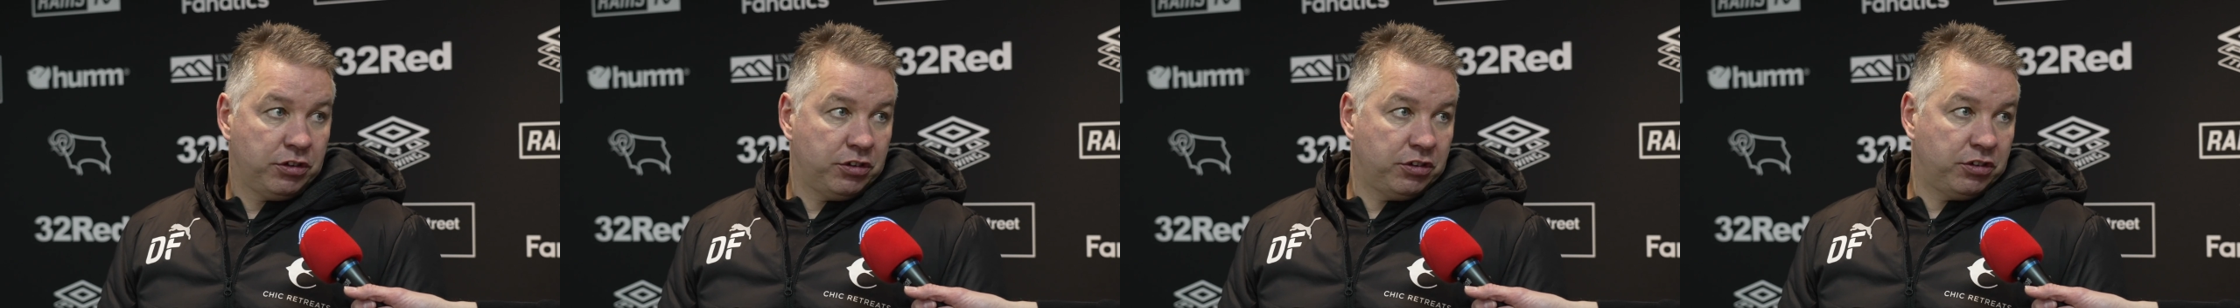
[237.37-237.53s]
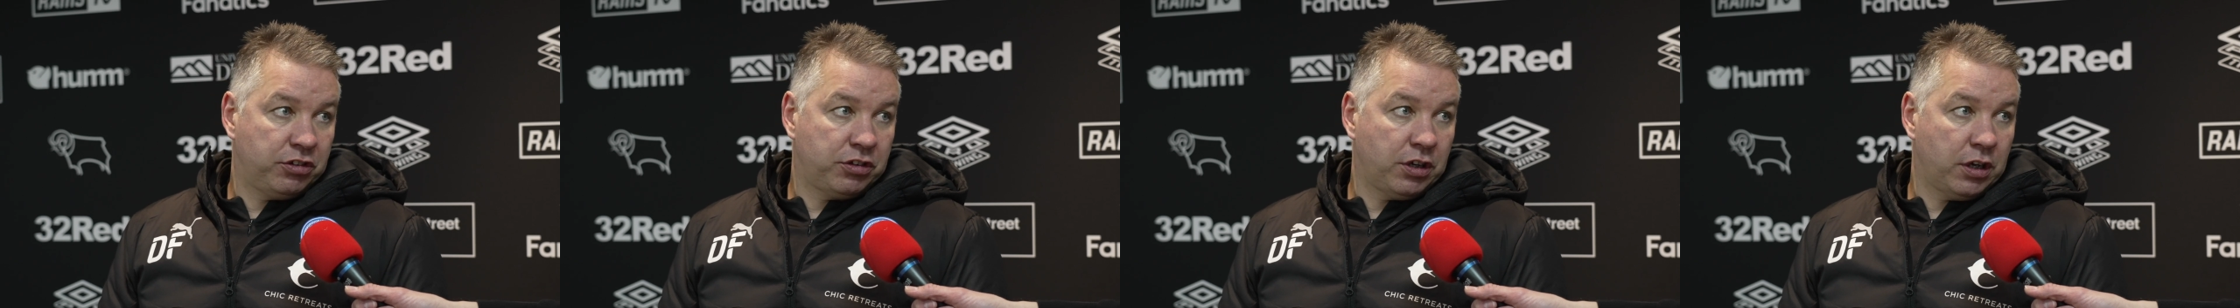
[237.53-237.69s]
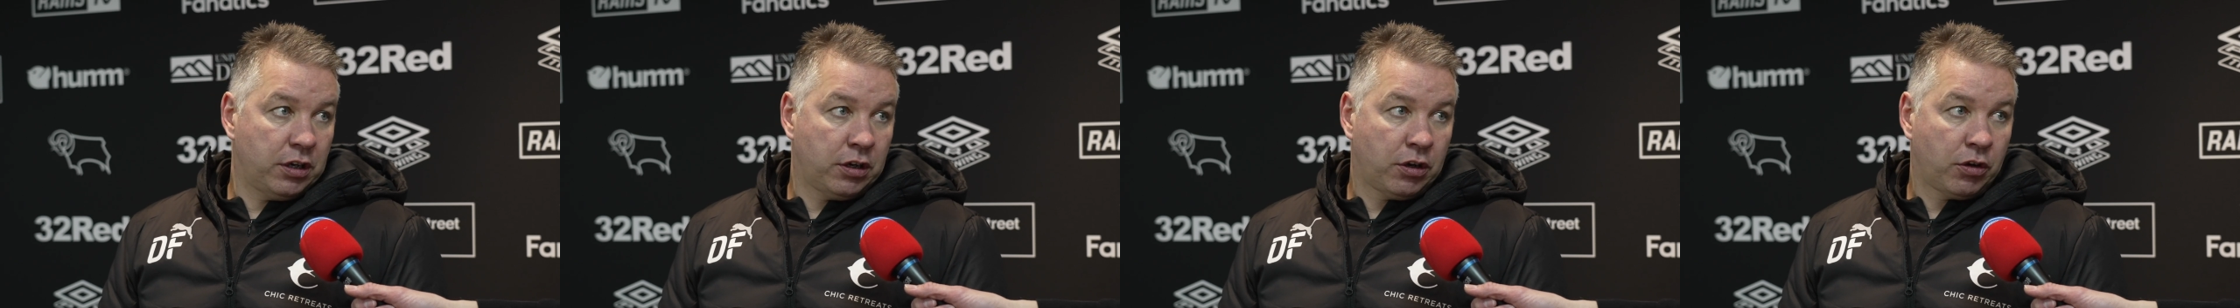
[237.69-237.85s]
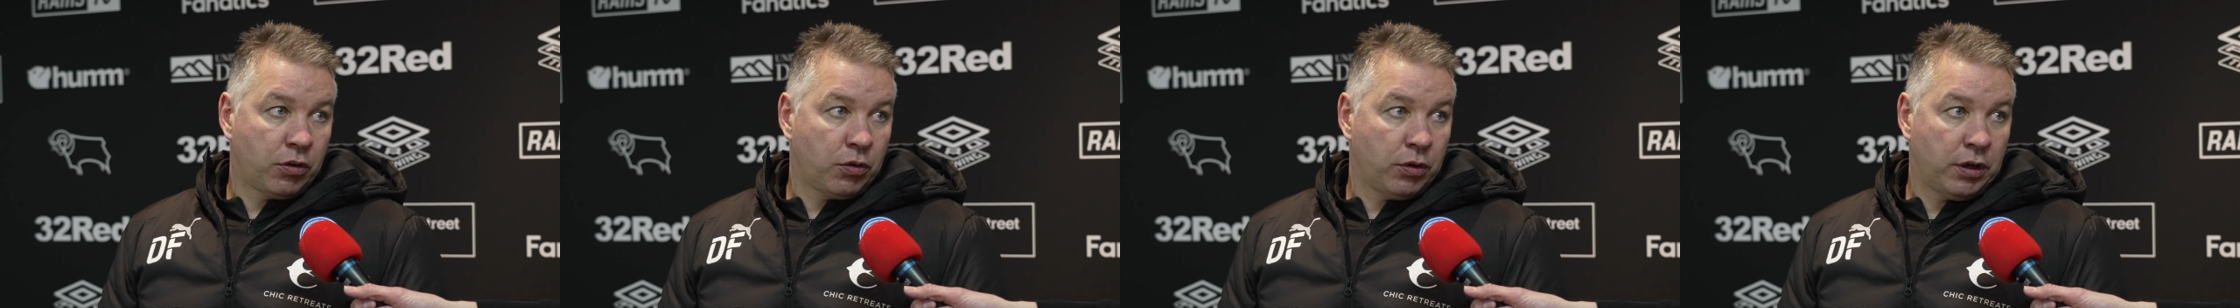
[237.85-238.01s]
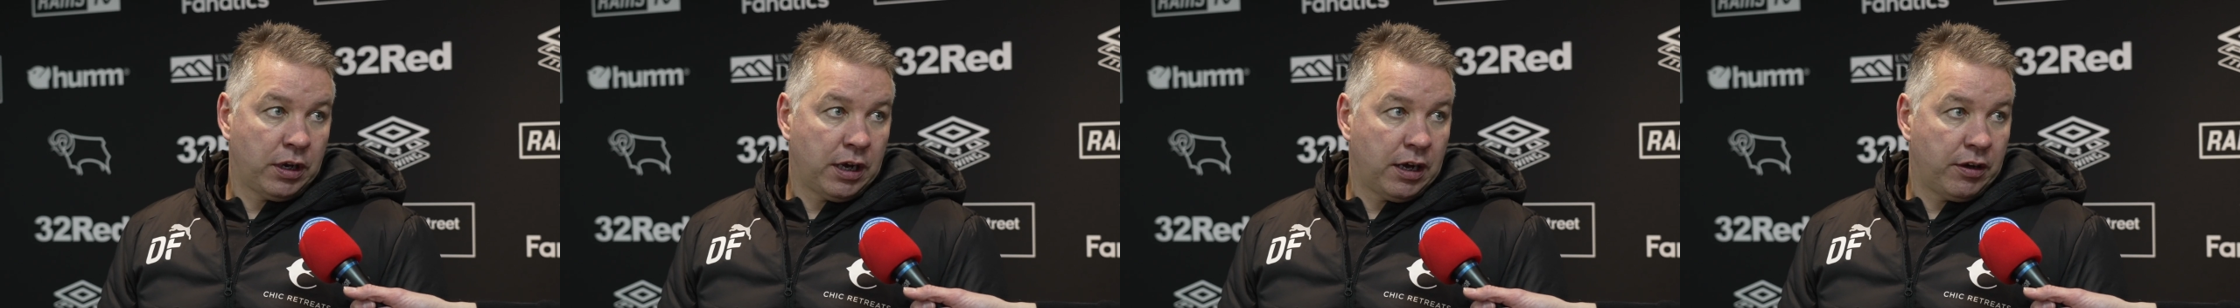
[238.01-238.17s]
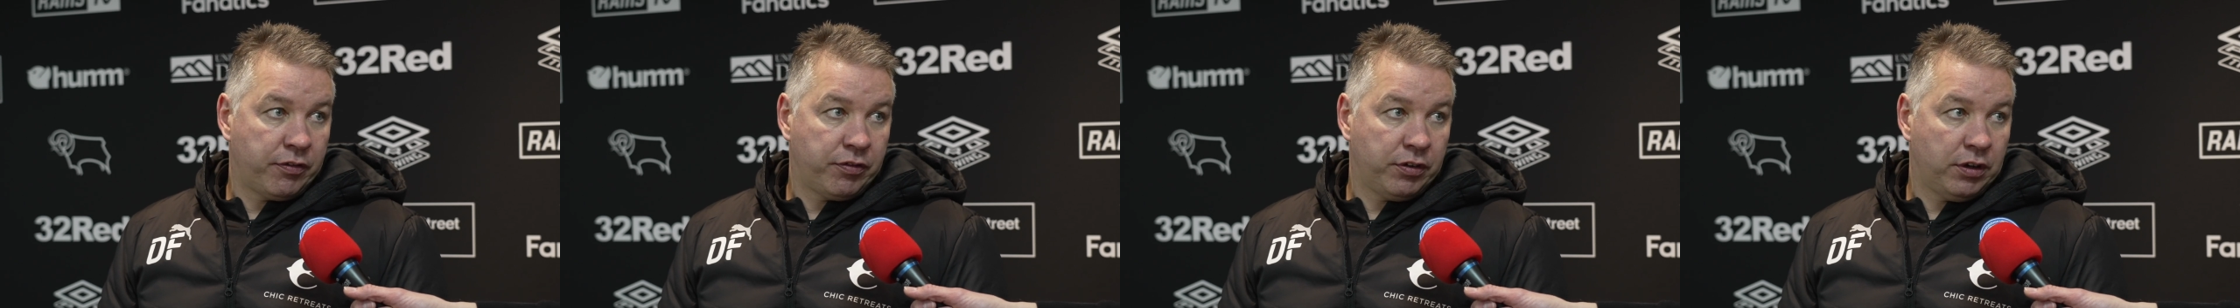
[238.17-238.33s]
just sit in our
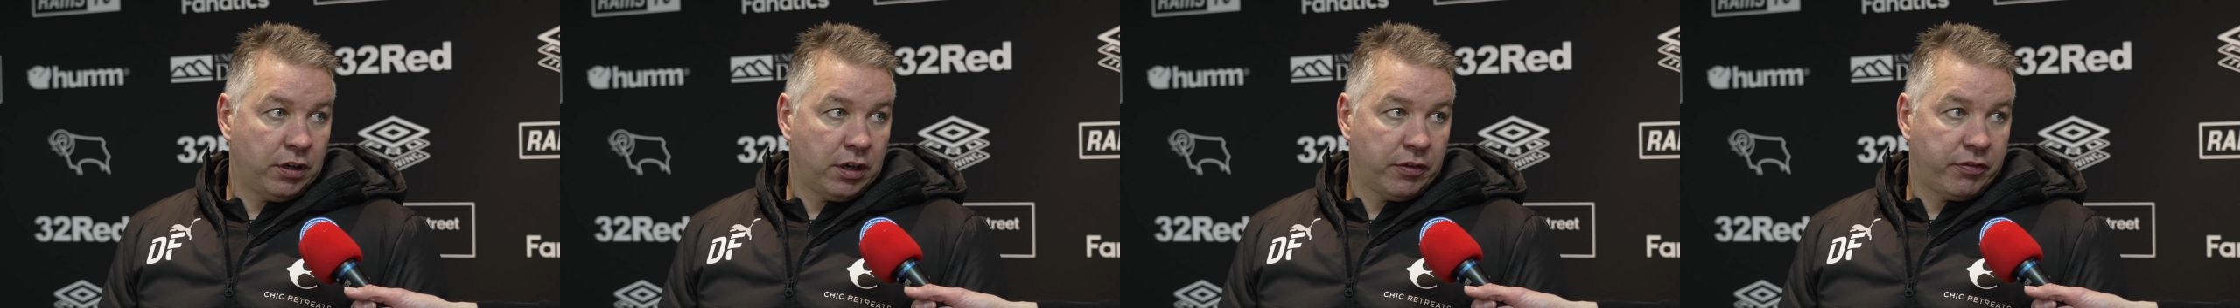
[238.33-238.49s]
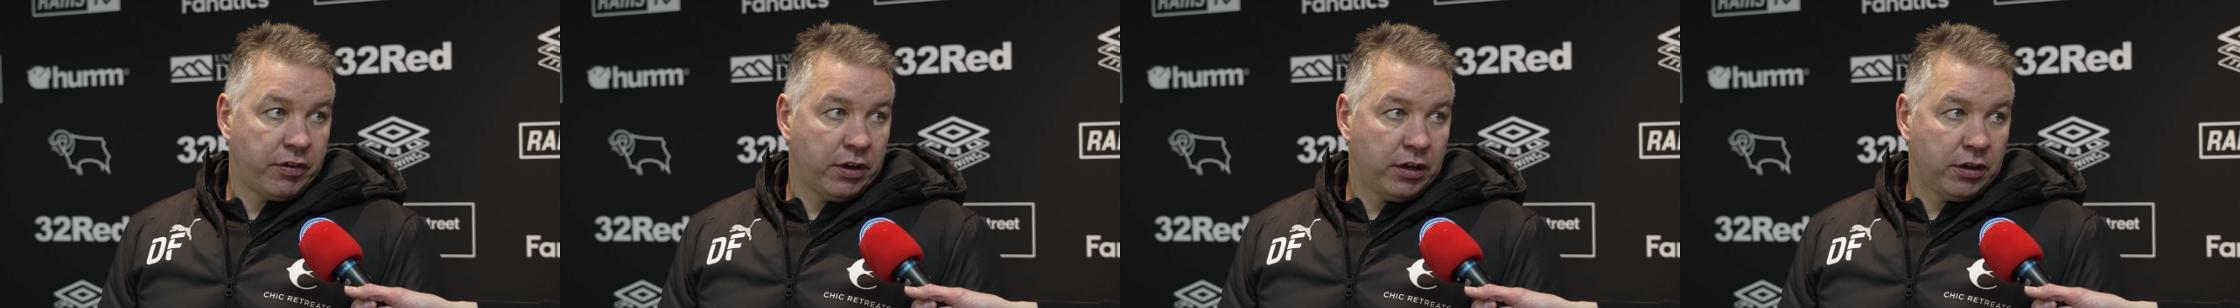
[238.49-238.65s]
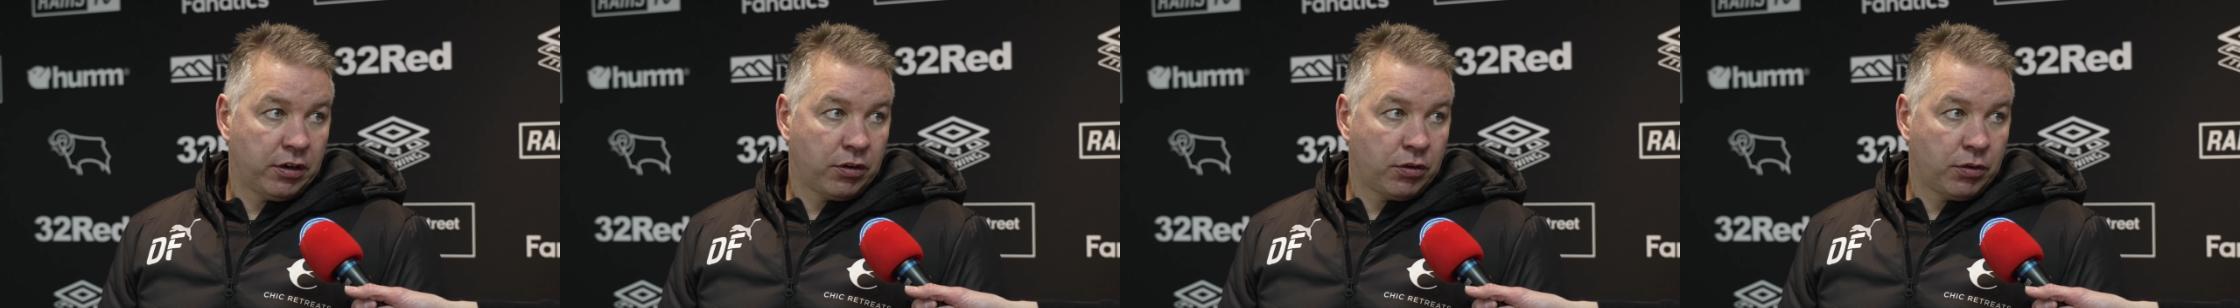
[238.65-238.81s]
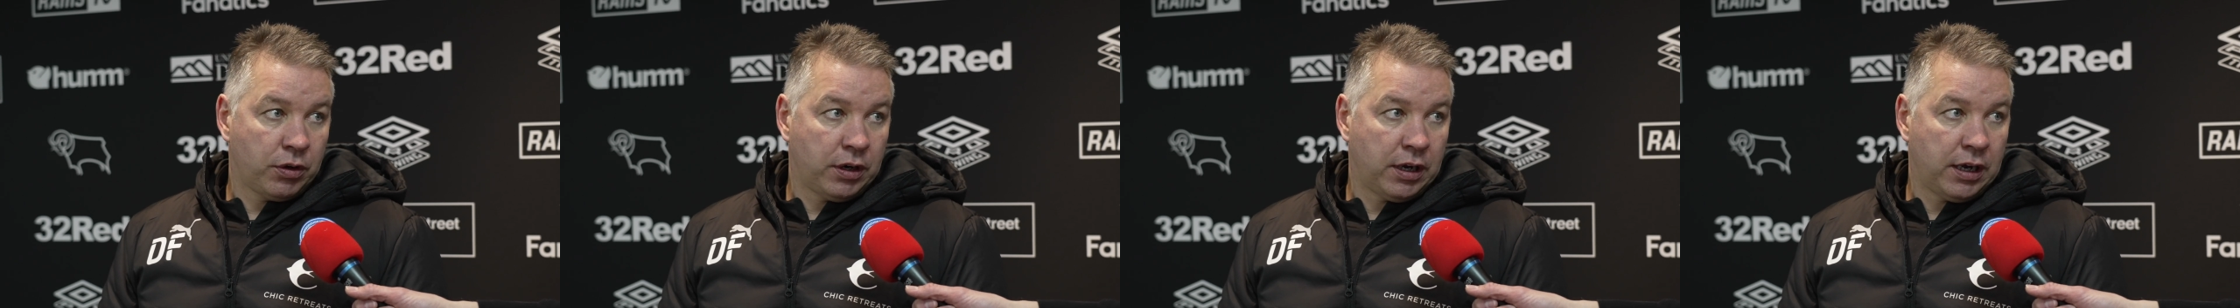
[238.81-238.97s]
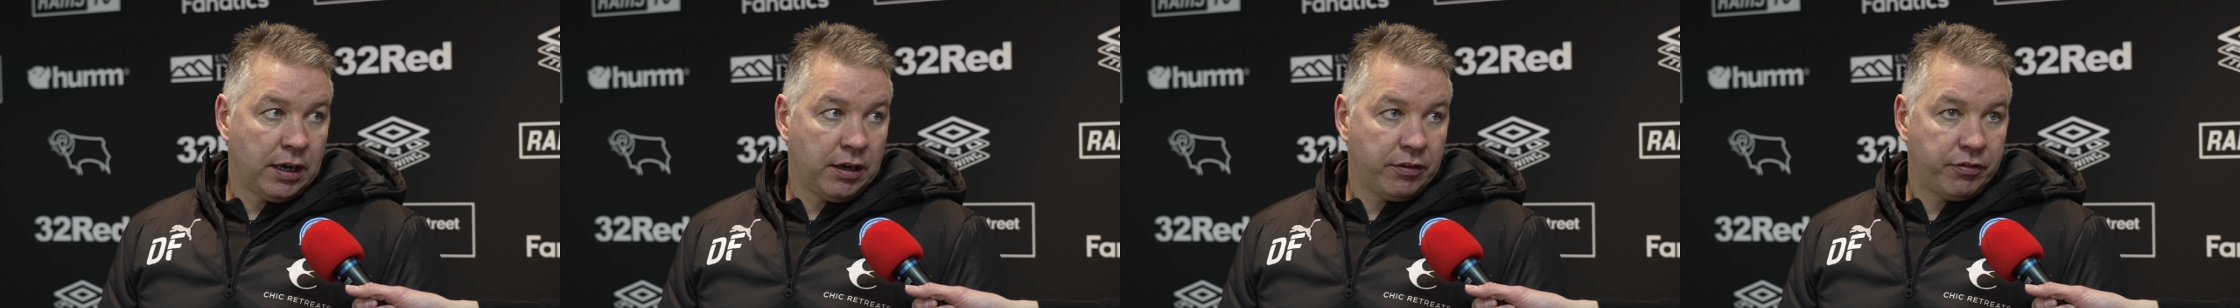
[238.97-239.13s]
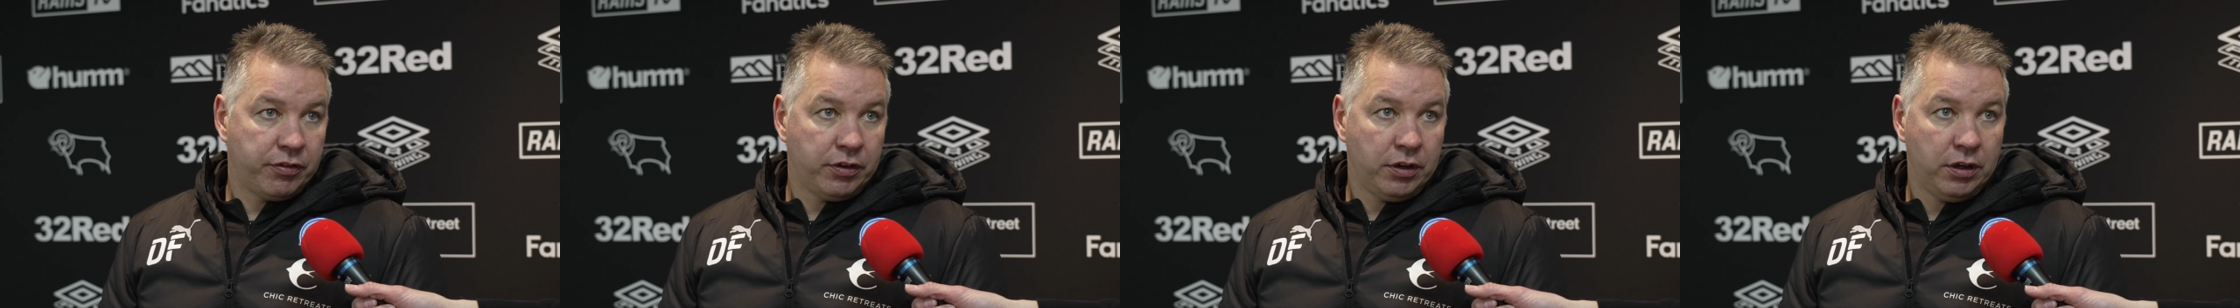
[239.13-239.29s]
own half and defend our own
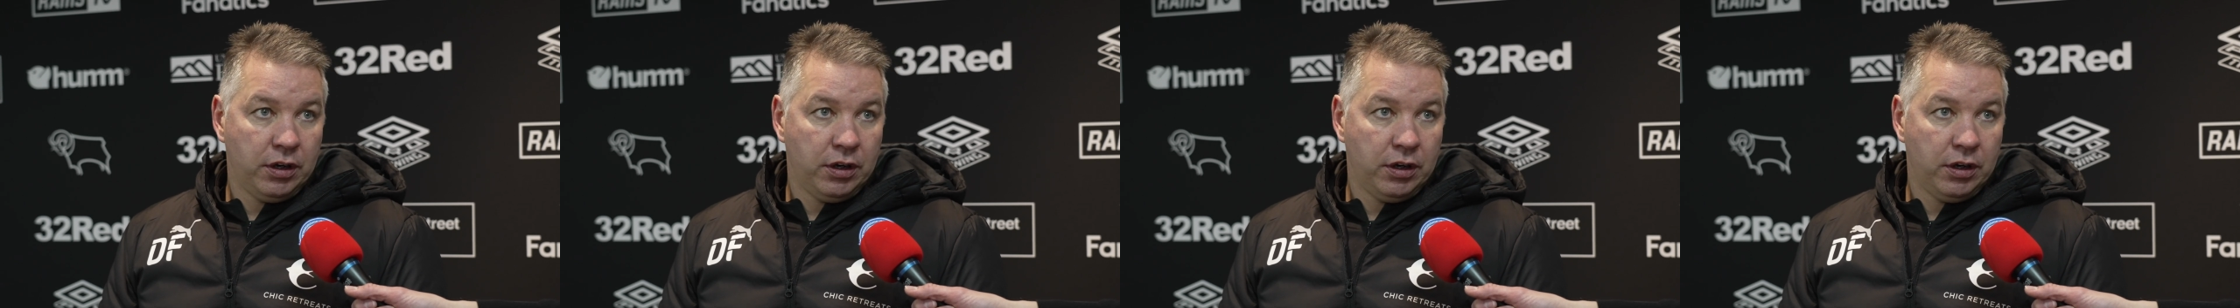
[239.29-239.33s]
half,